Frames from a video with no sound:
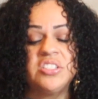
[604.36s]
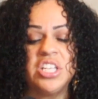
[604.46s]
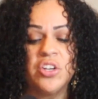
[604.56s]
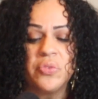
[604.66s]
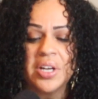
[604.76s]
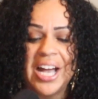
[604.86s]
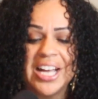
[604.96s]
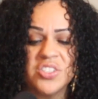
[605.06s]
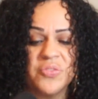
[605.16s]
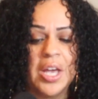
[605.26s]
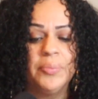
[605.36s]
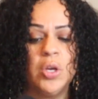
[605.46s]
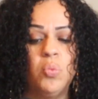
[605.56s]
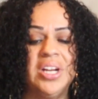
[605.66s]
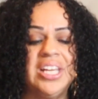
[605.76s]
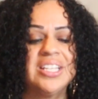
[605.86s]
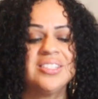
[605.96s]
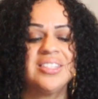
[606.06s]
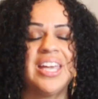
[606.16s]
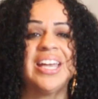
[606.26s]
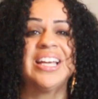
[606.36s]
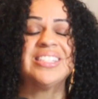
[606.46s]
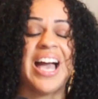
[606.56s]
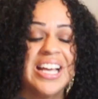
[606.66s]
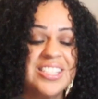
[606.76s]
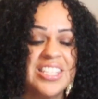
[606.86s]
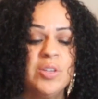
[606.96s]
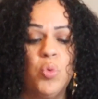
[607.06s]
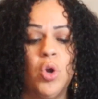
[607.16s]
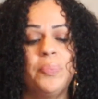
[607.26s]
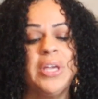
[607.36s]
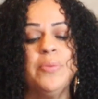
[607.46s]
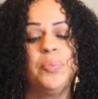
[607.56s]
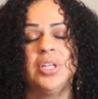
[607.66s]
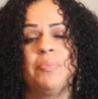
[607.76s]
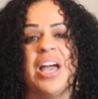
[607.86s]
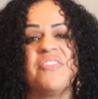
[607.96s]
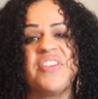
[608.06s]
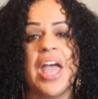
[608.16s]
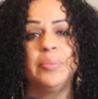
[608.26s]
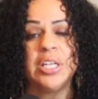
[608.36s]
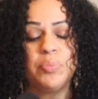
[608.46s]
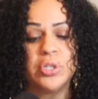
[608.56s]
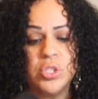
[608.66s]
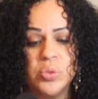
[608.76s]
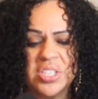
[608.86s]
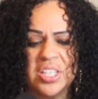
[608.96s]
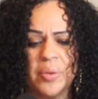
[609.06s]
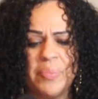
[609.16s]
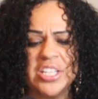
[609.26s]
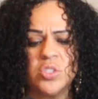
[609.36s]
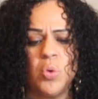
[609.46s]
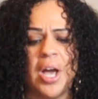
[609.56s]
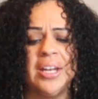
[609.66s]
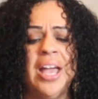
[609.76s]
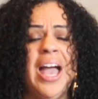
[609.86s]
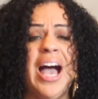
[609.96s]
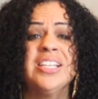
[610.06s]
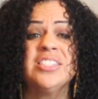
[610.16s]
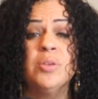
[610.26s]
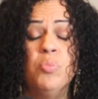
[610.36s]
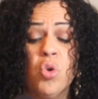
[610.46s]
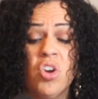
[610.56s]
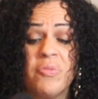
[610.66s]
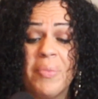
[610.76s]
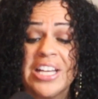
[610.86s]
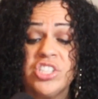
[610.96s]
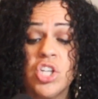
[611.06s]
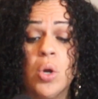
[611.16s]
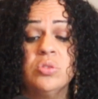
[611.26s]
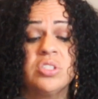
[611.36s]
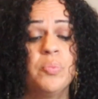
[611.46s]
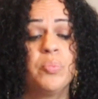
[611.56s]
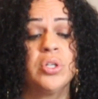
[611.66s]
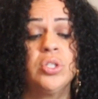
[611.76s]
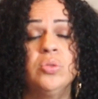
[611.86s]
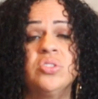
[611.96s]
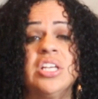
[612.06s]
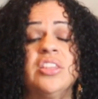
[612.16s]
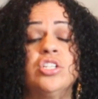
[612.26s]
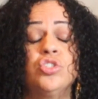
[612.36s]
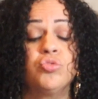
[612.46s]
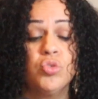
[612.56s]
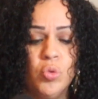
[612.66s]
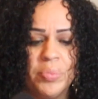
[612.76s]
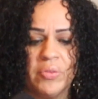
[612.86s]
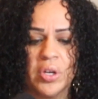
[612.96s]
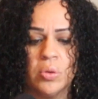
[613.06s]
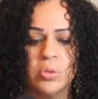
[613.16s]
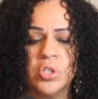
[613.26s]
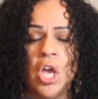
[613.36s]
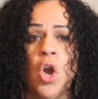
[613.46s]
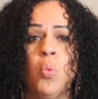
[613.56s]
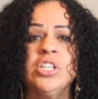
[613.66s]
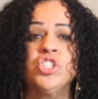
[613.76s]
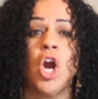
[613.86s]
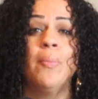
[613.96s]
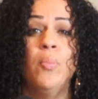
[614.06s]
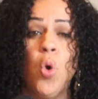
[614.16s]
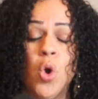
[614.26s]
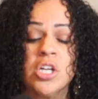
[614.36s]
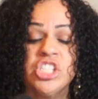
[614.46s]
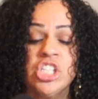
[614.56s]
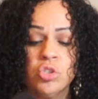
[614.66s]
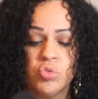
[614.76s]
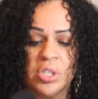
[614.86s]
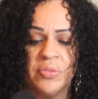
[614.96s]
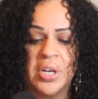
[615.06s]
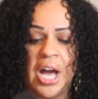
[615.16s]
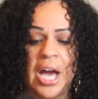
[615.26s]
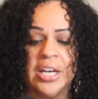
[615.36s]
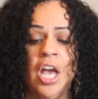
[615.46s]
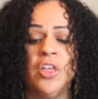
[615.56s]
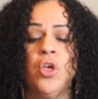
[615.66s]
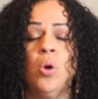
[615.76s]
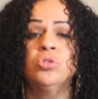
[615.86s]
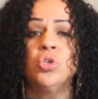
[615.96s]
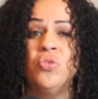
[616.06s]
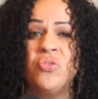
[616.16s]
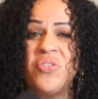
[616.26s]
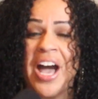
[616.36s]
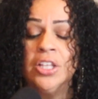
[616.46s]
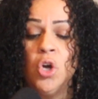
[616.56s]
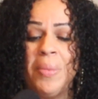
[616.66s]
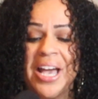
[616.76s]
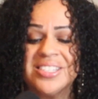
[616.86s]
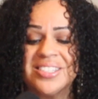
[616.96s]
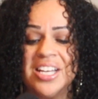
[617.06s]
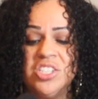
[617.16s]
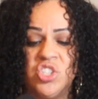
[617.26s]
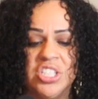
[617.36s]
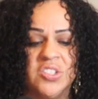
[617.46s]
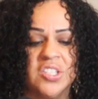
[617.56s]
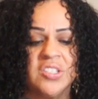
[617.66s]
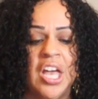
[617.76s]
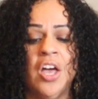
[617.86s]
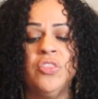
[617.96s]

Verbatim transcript: this year for God's family, what he is saying is, I see more people in my family producing the best wine. I see more of my chosen producing the true miracles, which are more children of God, those who follow my son Jesus,